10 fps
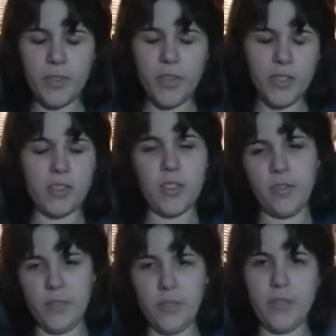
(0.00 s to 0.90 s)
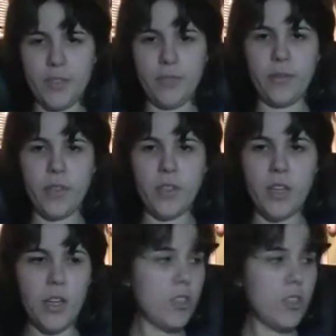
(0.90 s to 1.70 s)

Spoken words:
Actually, it's also fine.